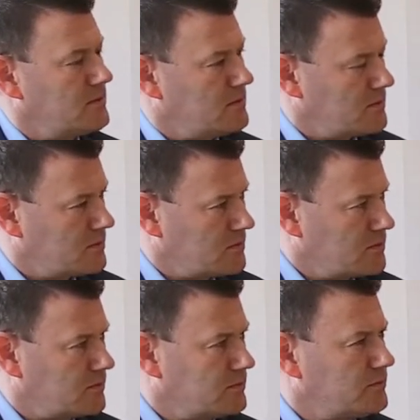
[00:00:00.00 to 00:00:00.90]

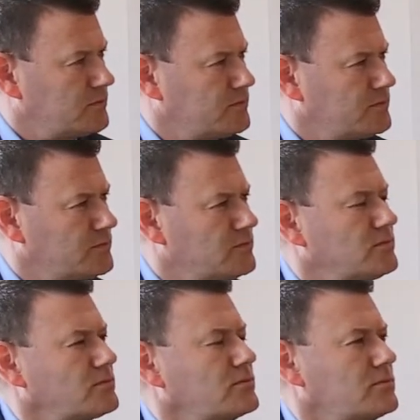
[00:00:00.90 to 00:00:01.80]

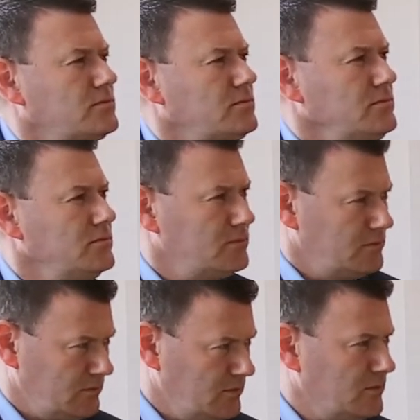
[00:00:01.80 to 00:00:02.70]

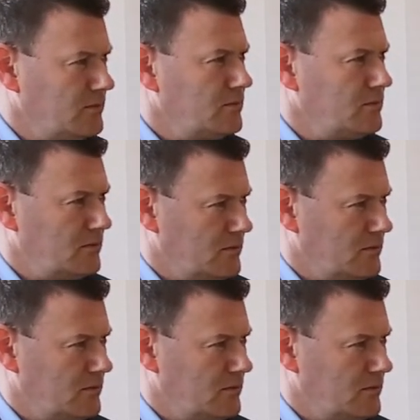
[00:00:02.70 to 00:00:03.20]
(silent)